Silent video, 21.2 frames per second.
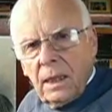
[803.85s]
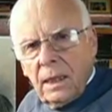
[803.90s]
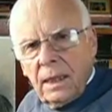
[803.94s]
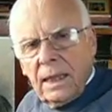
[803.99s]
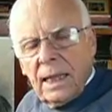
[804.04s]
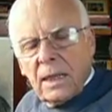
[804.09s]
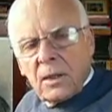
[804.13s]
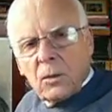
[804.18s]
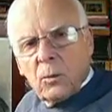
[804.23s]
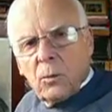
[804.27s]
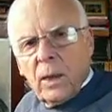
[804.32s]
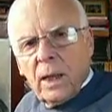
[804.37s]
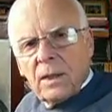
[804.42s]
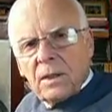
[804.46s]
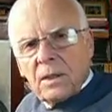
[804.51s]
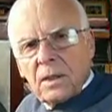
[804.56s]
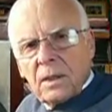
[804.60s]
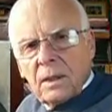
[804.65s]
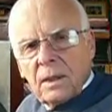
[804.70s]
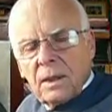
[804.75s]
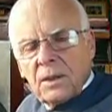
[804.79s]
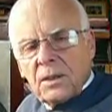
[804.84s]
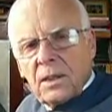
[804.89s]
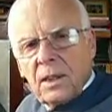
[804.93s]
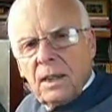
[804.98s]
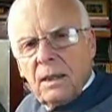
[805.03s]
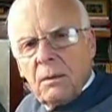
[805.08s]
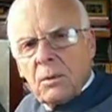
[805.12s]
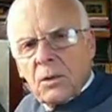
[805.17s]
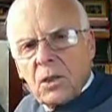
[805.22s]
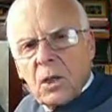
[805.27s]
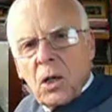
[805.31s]
he had to wait until
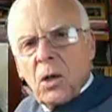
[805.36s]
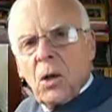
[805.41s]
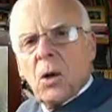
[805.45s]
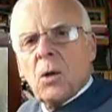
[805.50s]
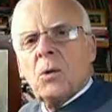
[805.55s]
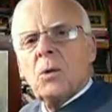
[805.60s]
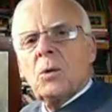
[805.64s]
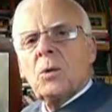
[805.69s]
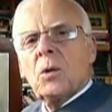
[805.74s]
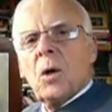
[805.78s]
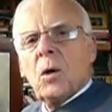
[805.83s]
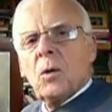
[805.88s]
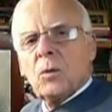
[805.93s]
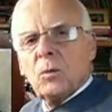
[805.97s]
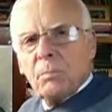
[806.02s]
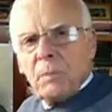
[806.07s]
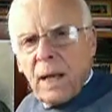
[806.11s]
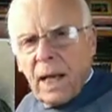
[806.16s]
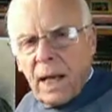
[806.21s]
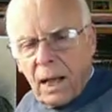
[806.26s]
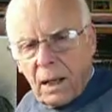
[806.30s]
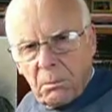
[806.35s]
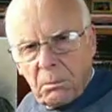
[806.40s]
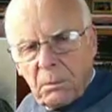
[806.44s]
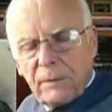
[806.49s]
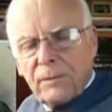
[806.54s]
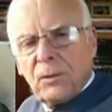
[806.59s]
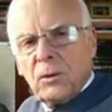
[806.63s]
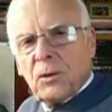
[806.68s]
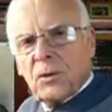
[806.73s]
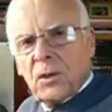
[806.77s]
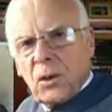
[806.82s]
he was an old, old man
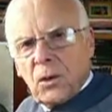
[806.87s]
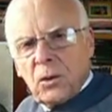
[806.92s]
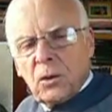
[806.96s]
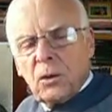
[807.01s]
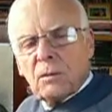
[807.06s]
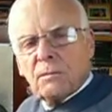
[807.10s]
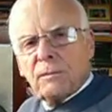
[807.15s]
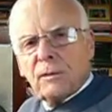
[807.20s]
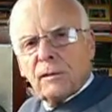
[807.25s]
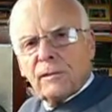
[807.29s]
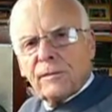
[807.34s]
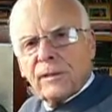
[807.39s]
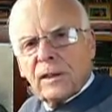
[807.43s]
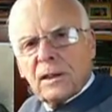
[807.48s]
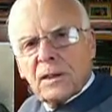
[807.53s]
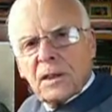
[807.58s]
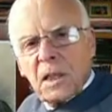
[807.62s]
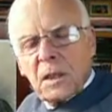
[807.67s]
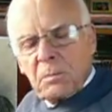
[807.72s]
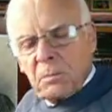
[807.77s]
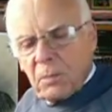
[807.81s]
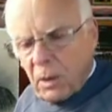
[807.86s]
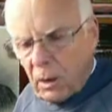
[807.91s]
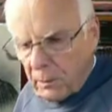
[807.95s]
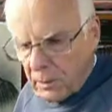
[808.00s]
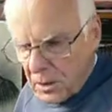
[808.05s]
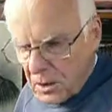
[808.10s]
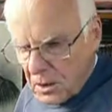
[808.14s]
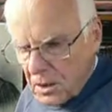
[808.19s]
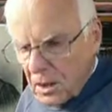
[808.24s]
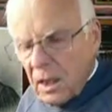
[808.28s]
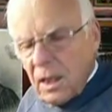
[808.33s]
before the Lord fulfilled his
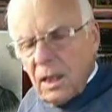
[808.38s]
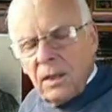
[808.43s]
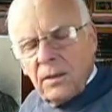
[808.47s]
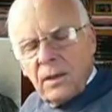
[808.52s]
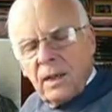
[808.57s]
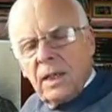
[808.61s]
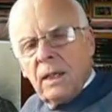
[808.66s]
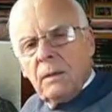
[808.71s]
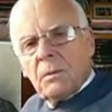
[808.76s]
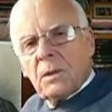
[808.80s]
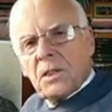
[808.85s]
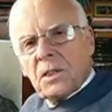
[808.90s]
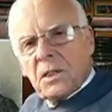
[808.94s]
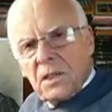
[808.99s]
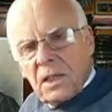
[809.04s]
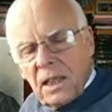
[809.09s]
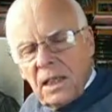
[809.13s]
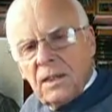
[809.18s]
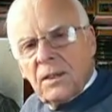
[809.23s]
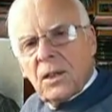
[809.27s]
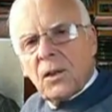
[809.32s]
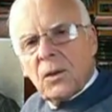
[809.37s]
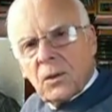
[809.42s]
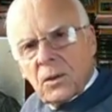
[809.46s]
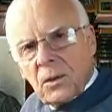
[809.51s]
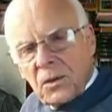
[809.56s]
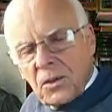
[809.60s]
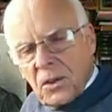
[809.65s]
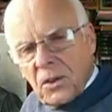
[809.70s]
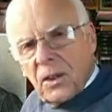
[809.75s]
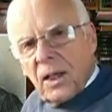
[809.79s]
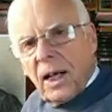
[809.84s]
promise that he would see the
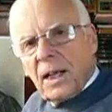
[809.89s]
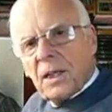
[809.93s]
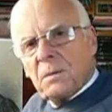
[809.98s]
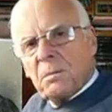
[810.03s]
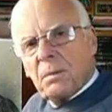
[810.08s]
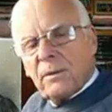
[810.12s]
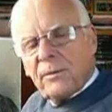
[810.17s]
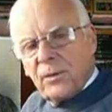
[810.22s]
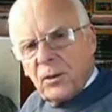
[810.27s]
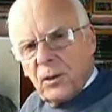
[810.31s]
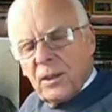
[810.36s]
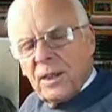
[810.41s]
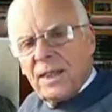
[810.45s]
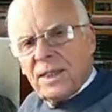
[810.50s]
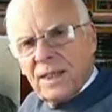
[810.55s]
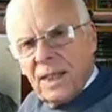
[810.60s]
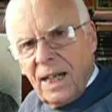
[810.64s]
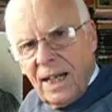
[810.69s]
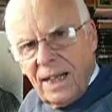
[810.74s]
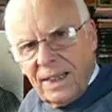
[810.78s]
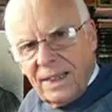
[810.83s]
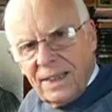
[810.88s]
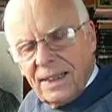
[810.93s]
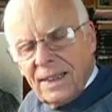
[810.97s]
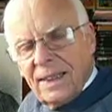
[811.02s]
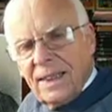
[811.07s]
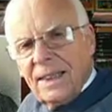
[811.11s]
Lord Christ before he died.